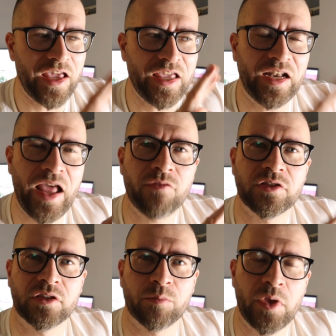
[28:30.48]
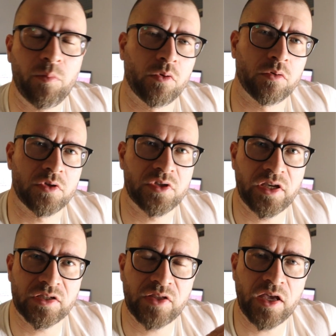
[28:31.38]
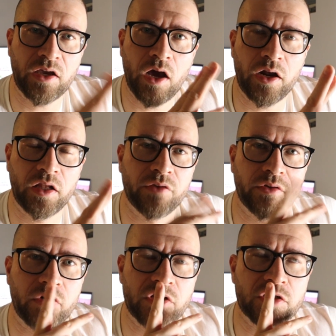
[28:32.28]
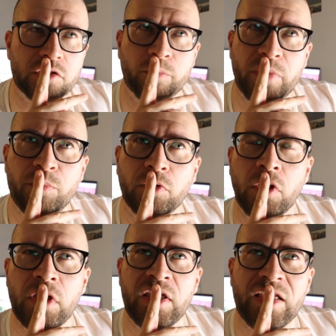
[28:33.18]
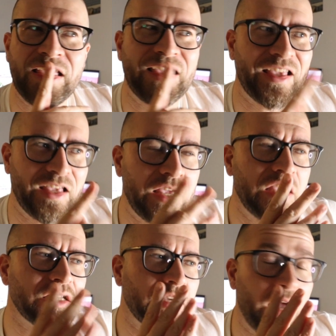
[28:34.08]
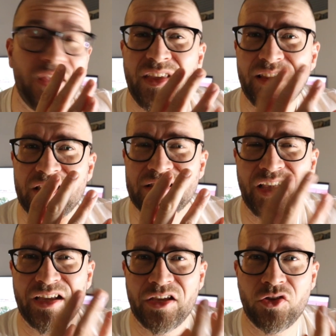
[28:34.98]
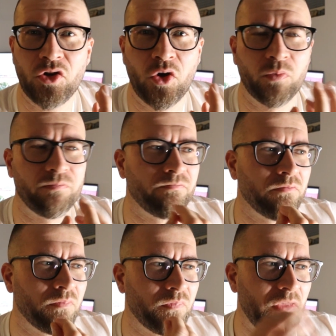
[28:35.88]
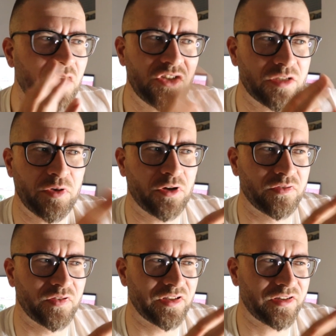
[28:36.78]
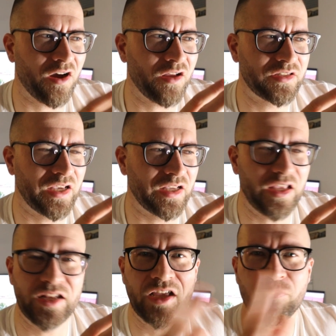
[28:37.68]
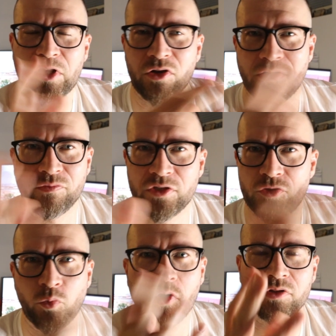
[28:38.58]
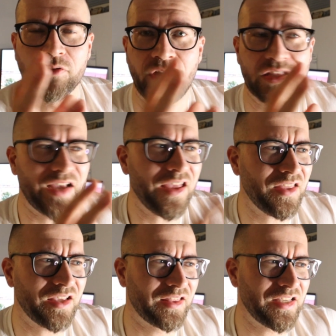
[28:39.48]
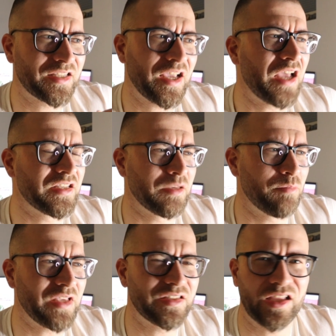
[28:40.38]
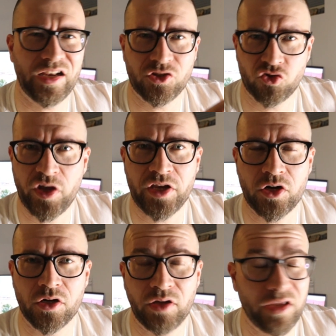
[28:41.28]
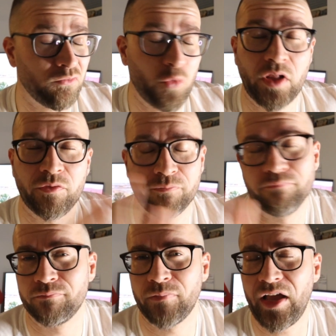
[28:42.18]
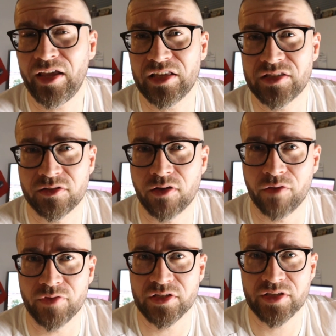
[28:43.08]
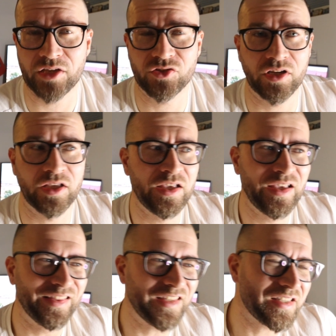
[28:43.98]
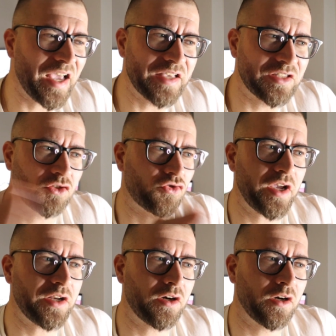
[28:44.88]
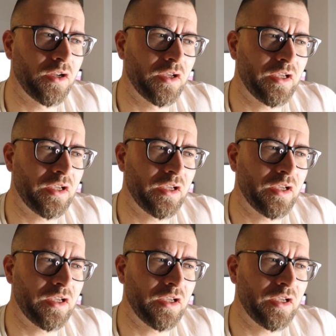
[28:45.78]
he laughs at the people who says, thank God I live in Russia. So people, I think he's like, you know, not just because of the content and not because of this world events. I think this guy is basically a traitor. And well, I guess it's obvious, actually. This guy is a traitor.